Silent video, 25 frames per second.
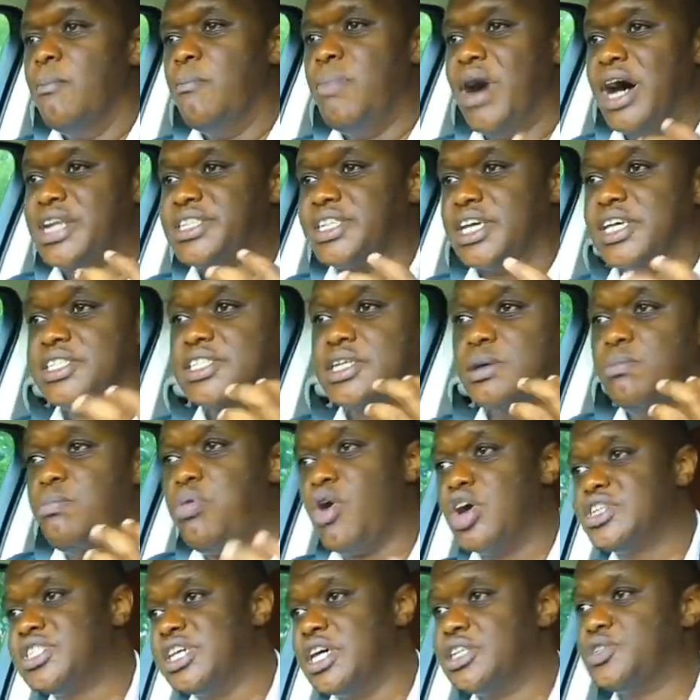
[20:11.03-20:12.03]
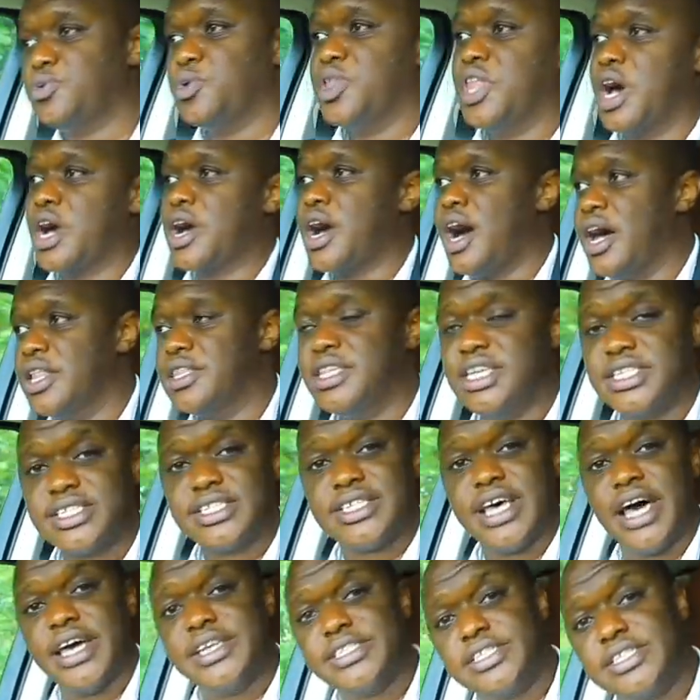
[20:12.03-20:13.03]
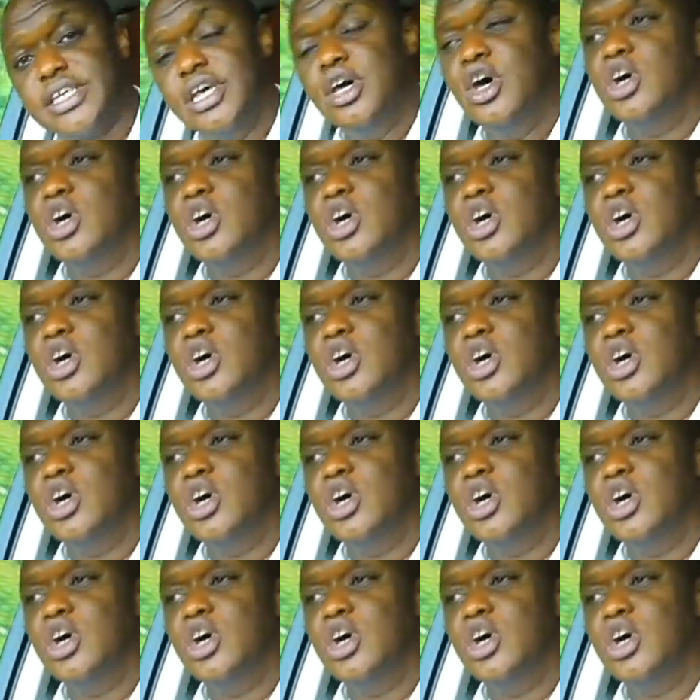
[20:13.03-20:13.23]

but it's important with a car this size